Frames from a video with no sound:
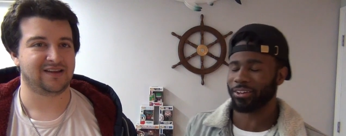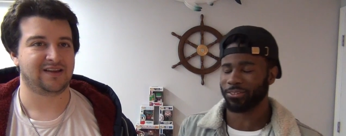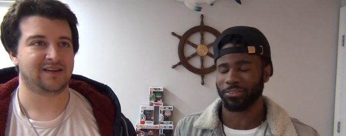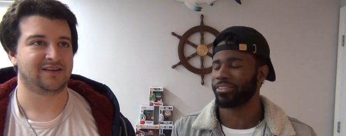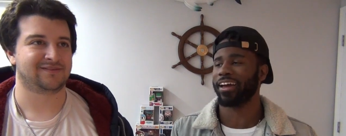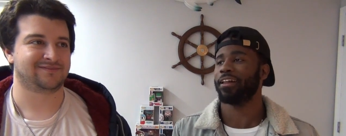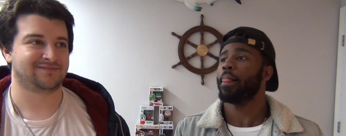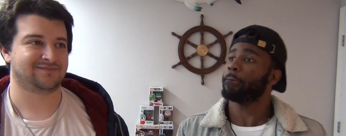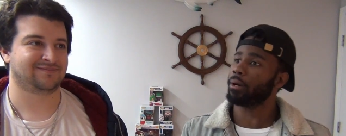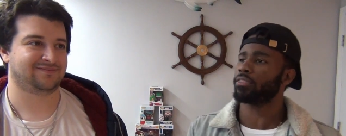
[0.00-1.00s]
Speaker 1: don't do that.
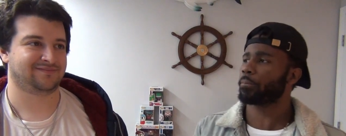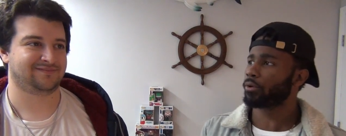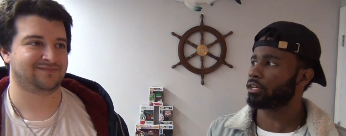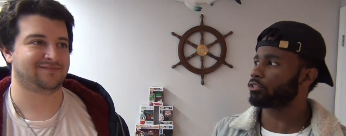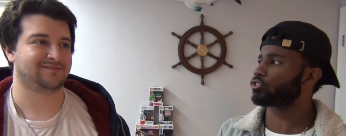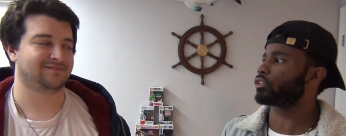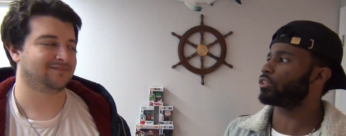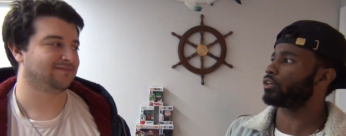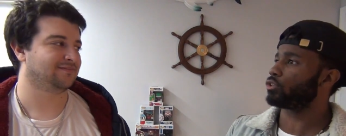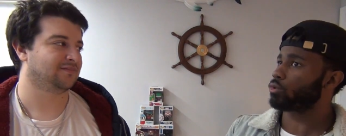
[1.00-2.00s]
But they're pretty
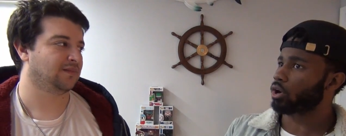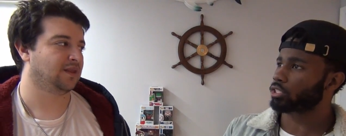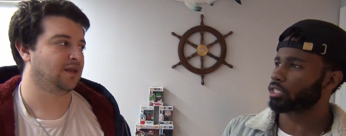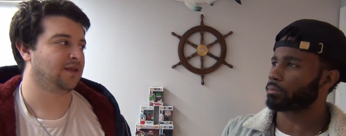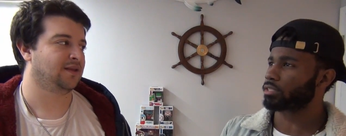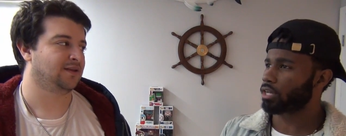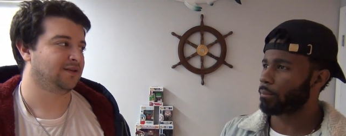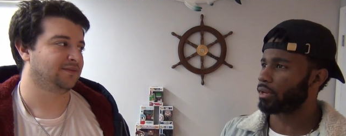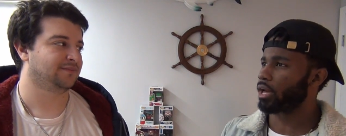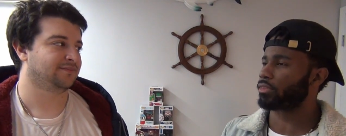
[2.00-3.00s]
interesting. They're a new archetype that's
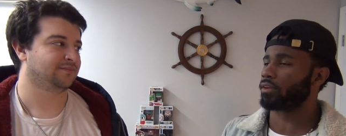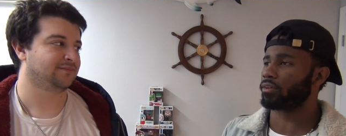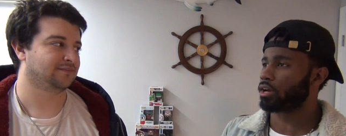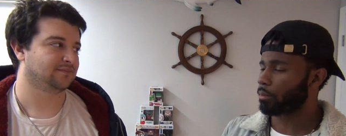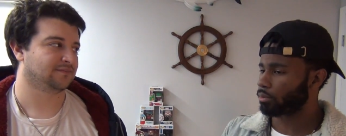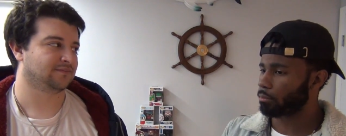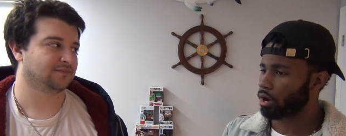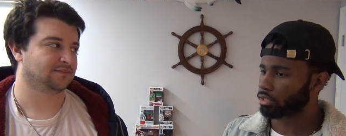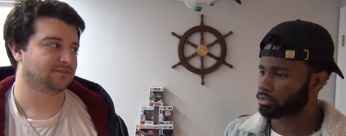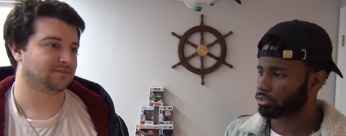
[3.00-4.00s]
coming out. They have a couple of
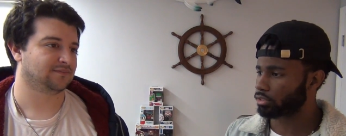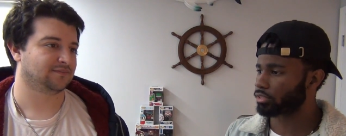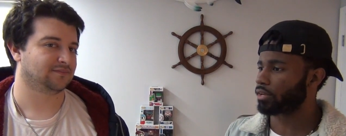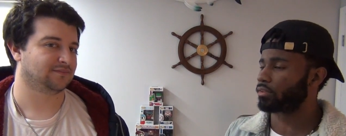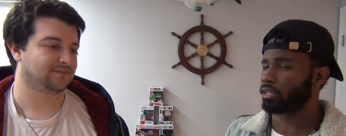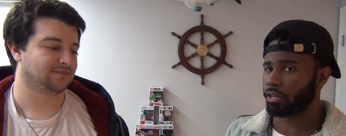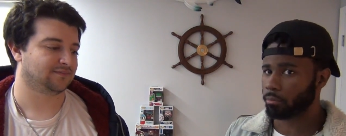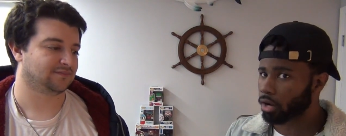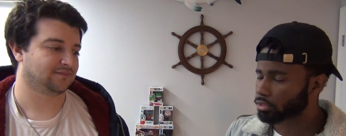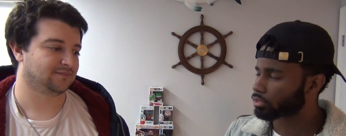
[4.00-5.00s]
monsters. They have a Link
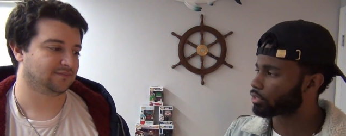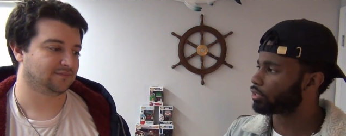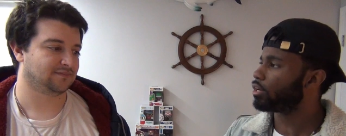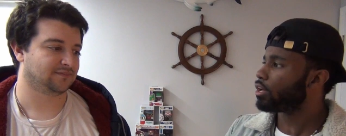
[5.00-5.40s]
monster.